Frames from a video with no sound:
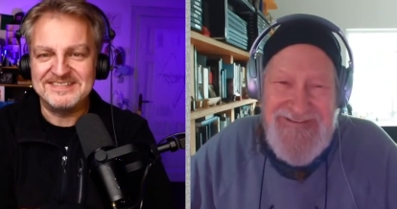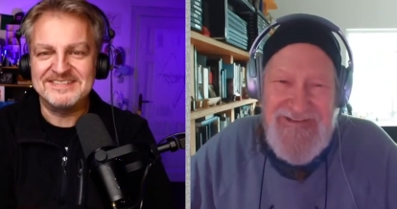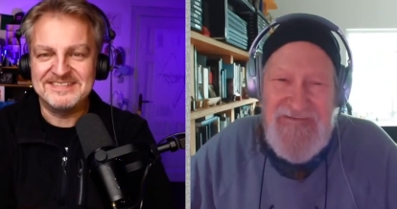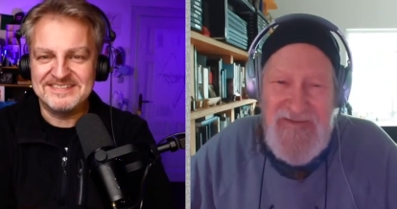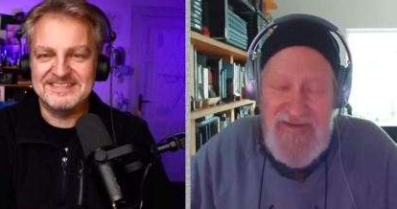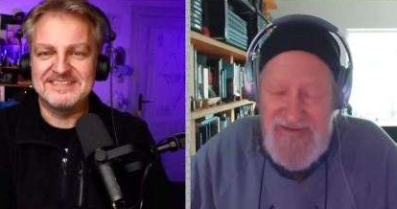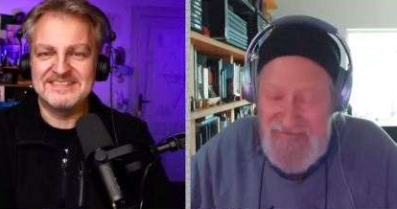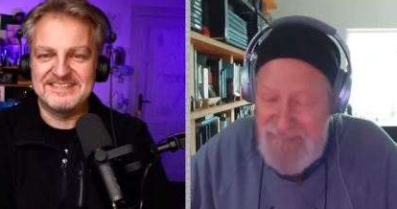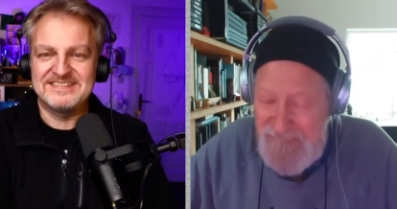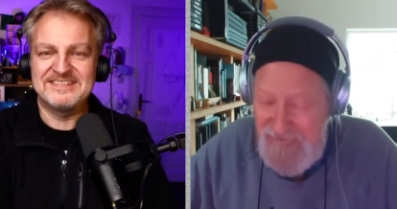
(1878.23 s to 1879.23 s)
Speaker 1: It's
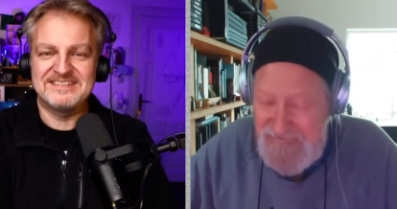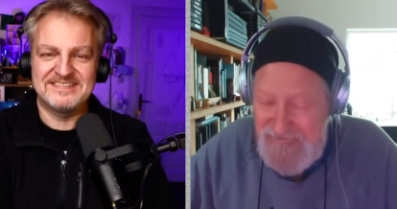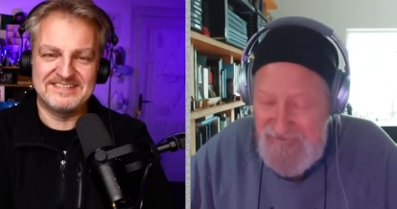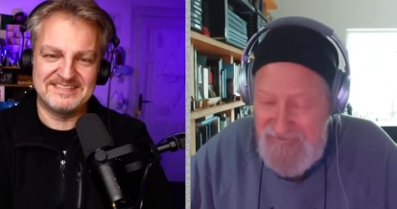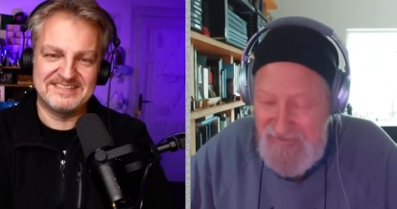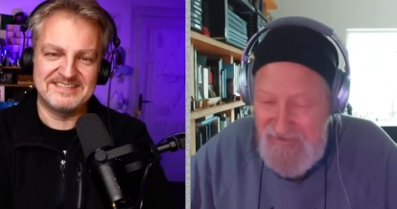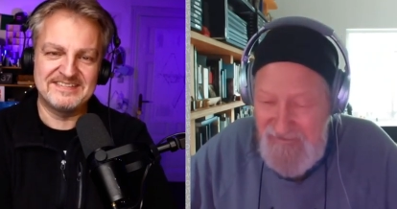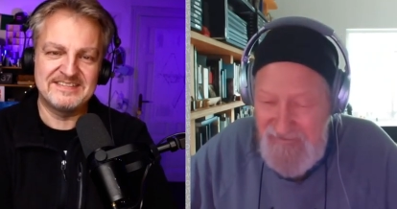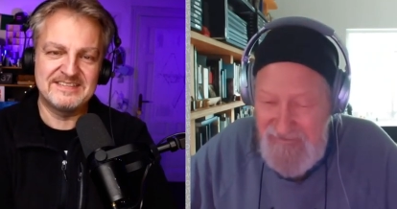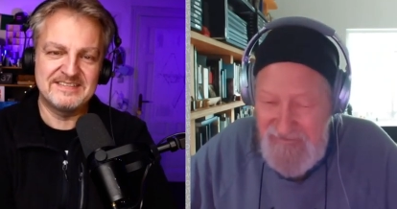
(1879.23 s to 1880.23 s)
it, but they
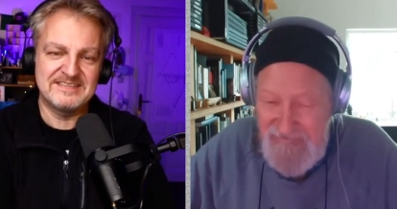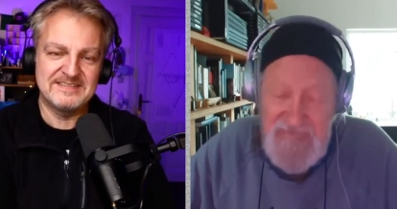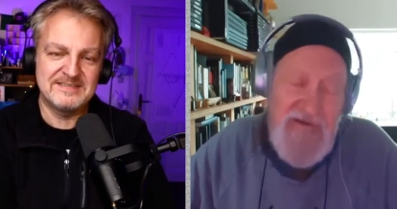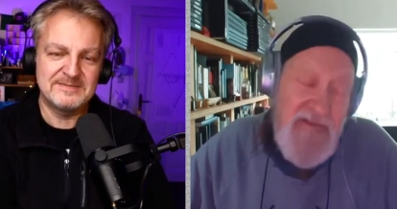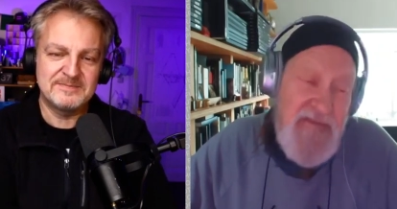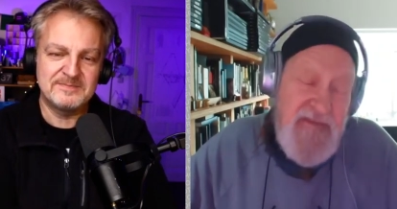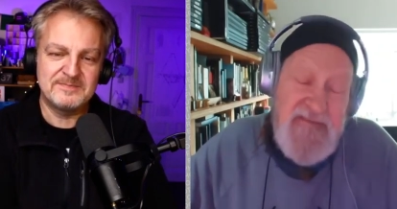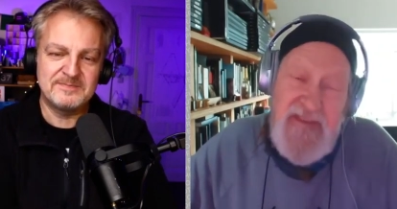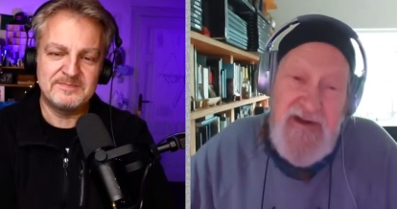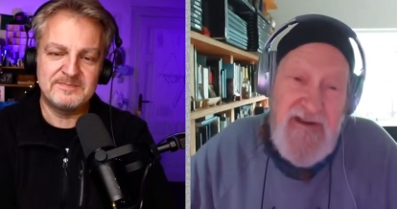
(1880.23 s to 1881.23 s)
are they're the
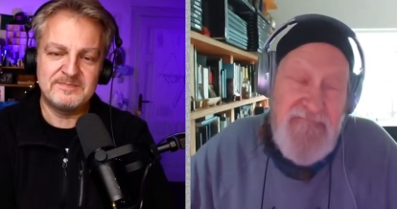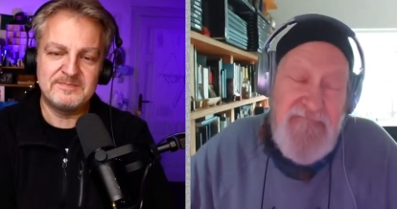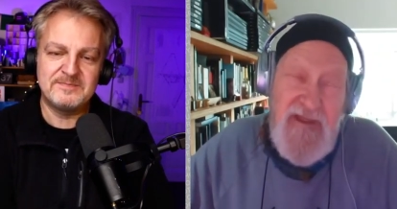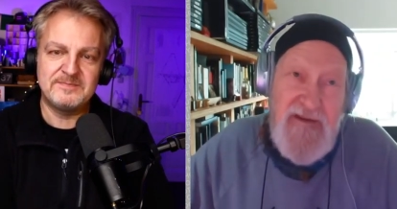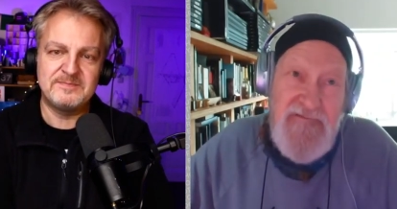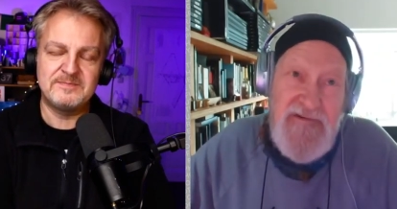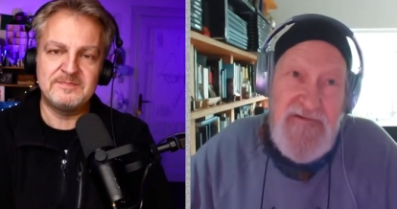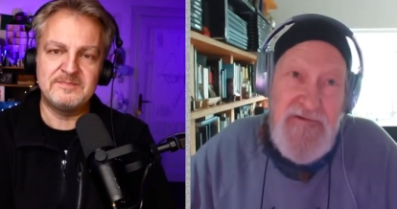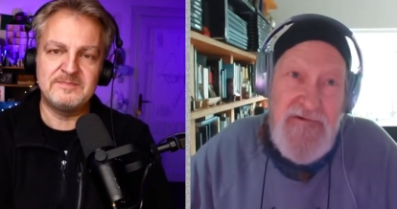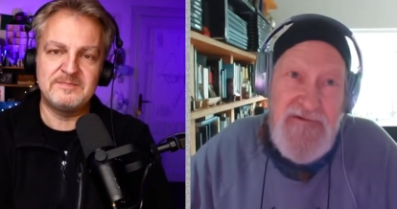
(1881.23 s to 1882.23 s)
thing that I I
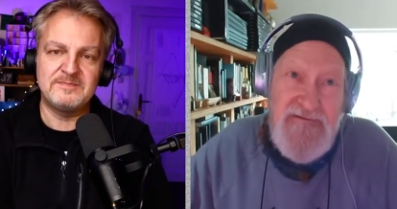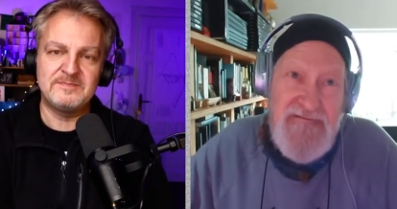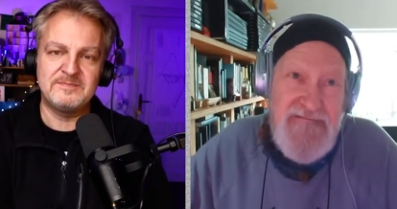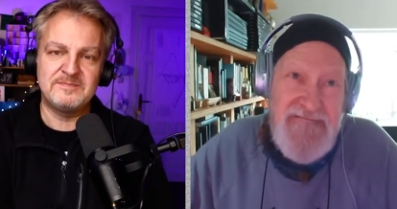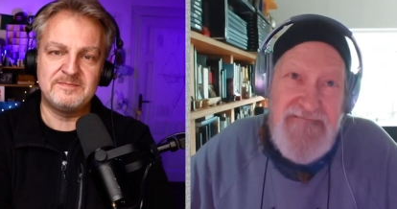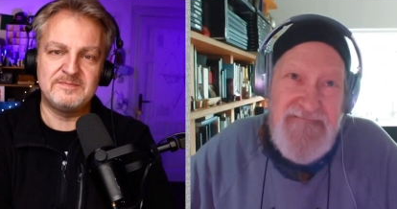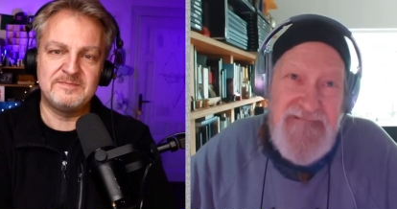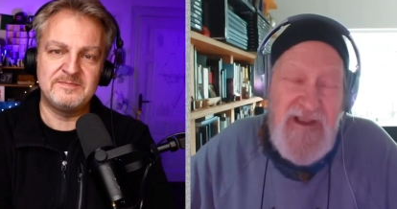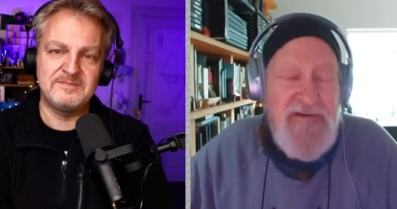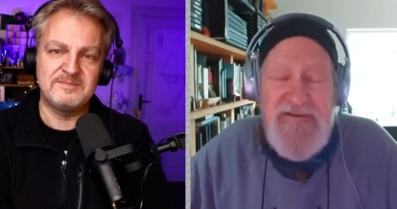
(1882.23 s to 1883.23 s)
just couldn't
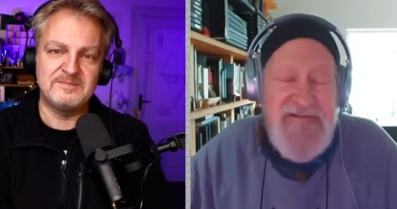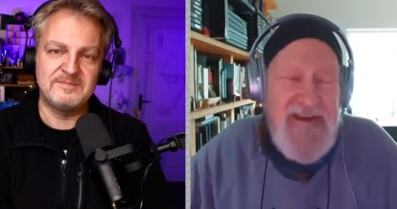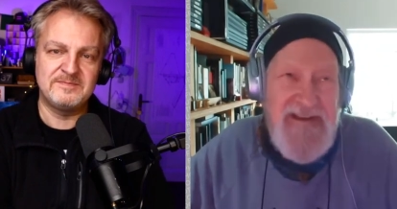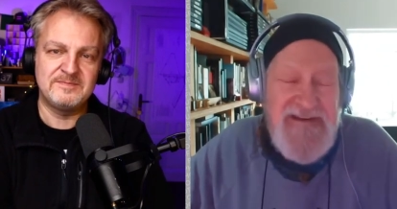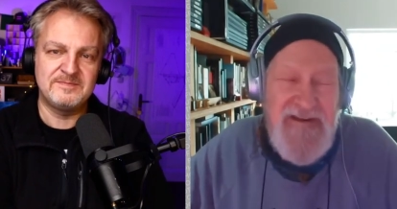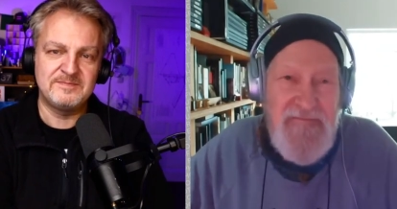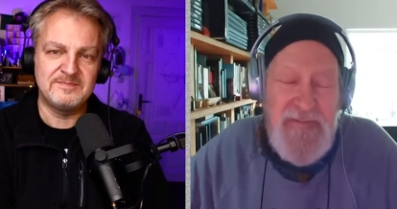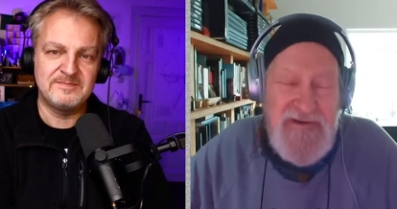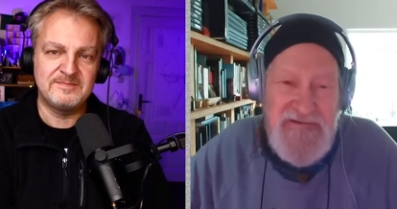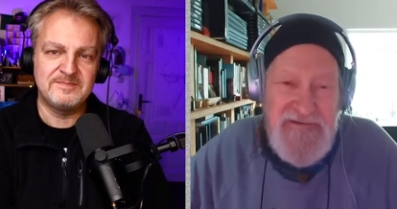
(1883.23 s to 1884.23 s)
I couldn't take enough
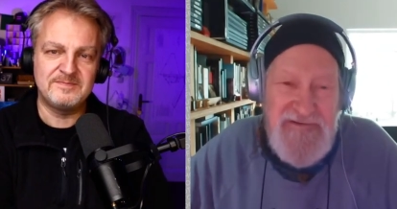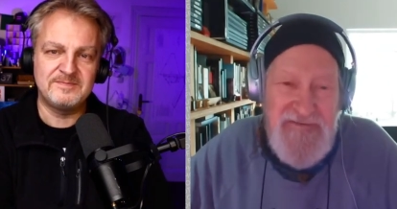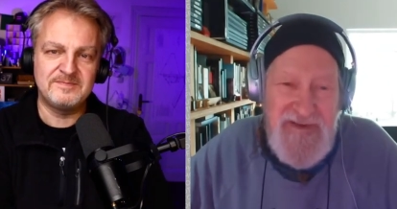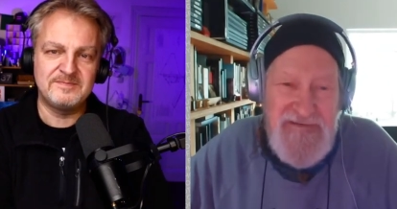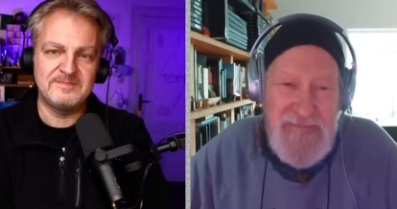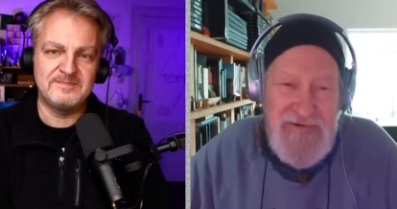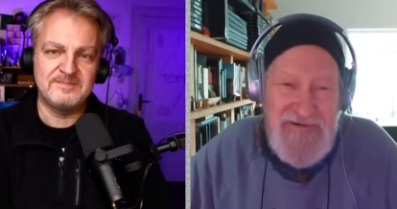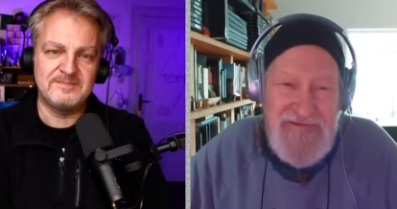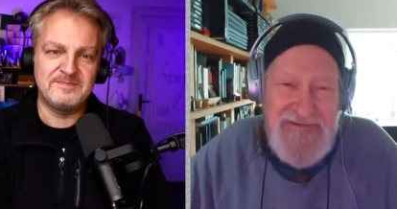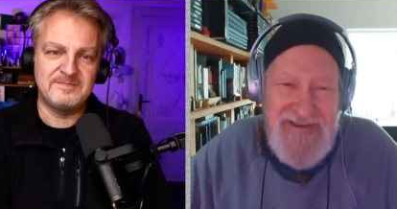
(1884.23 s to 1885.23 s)
pictures of
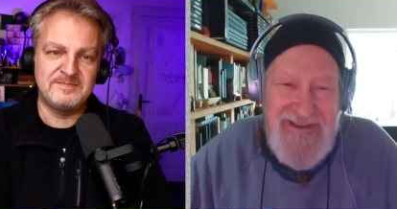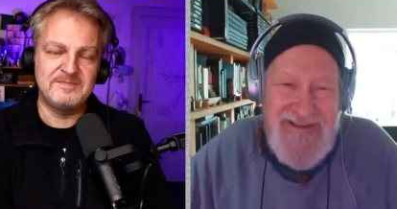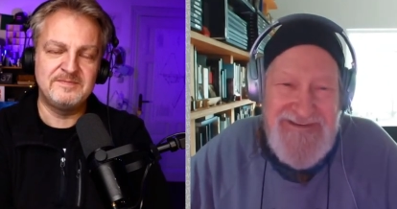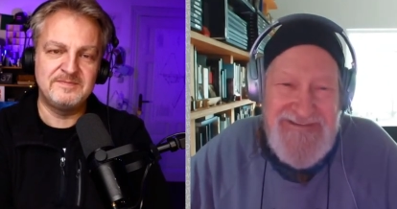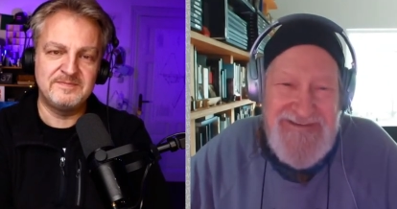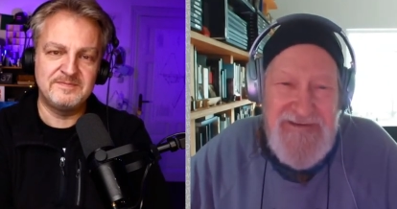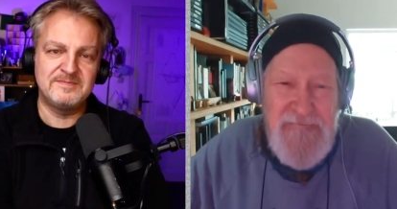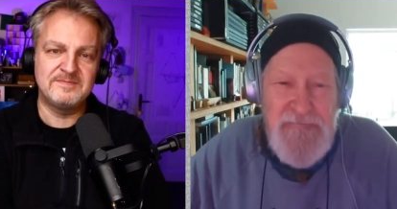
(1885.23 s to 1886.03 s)
icebergs and